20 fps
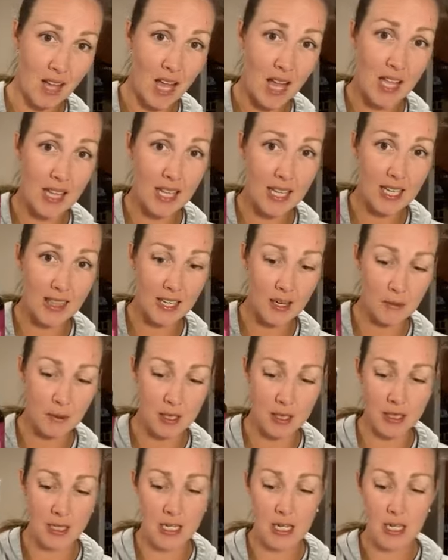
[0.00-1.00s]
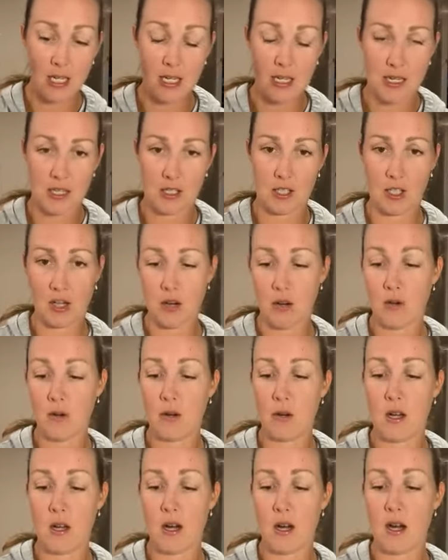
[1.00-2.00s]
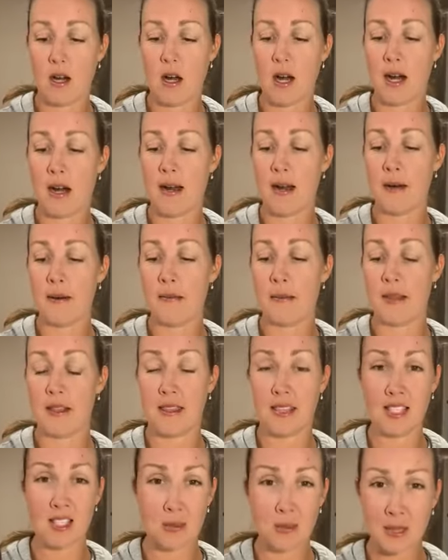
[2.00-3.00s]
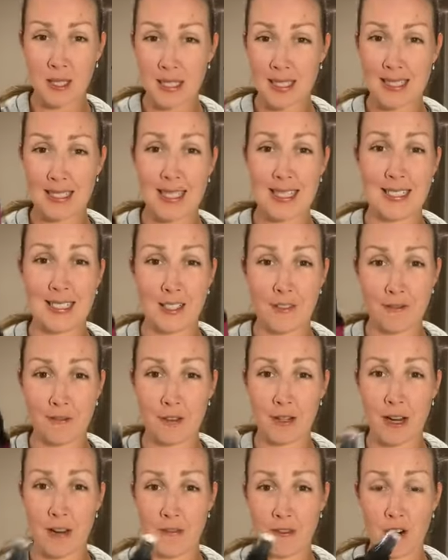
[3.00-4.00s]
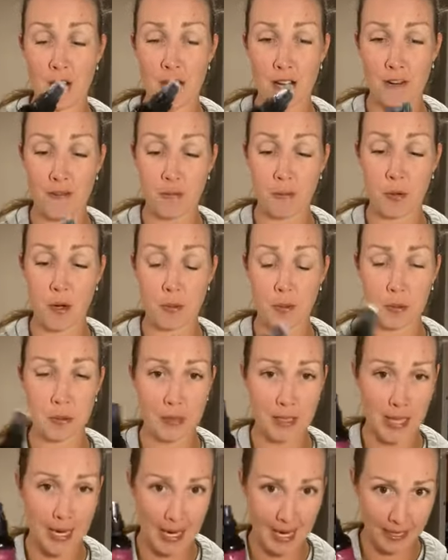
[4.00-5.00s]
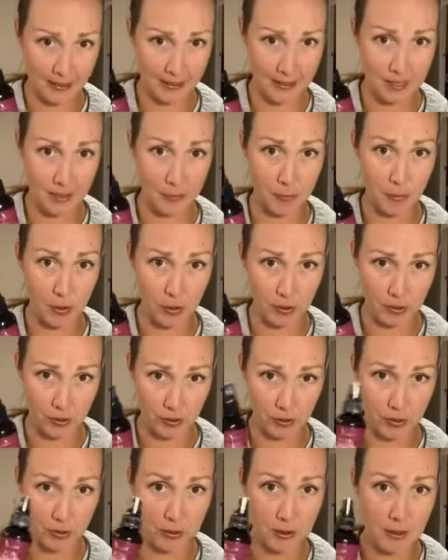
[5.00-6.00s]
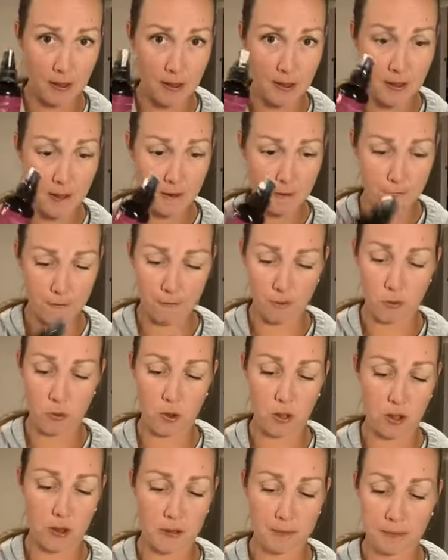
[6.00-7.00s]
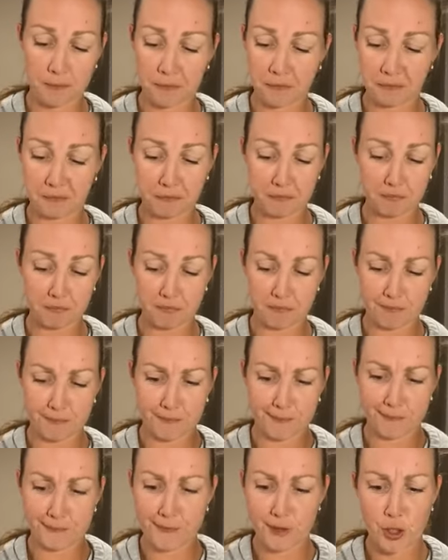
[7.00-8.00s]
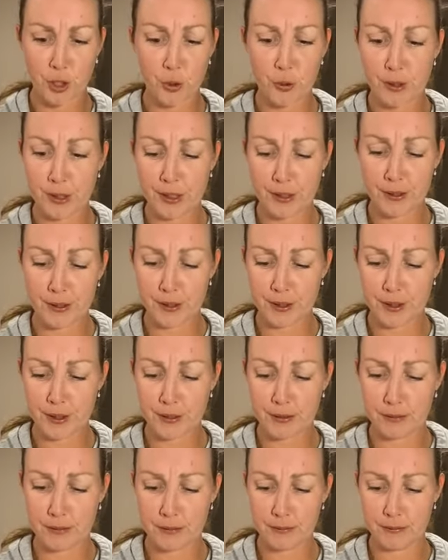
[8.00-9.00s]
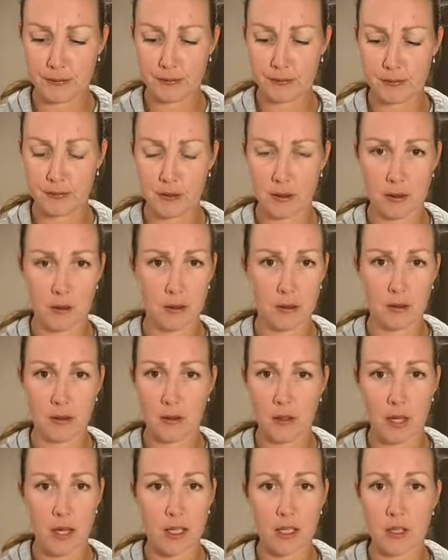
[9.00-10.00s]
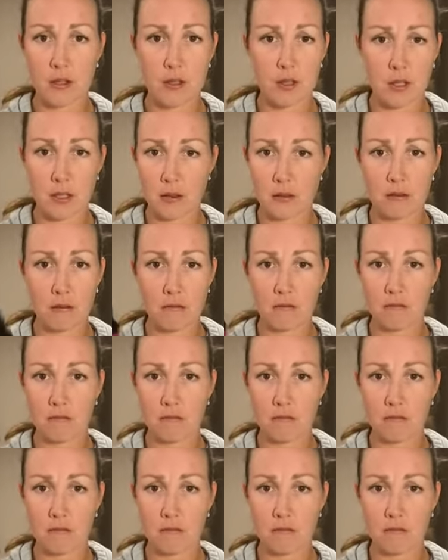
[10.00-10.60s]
I like that one. So this one has lasted forever. I've probably had this bottle for 2 years. I used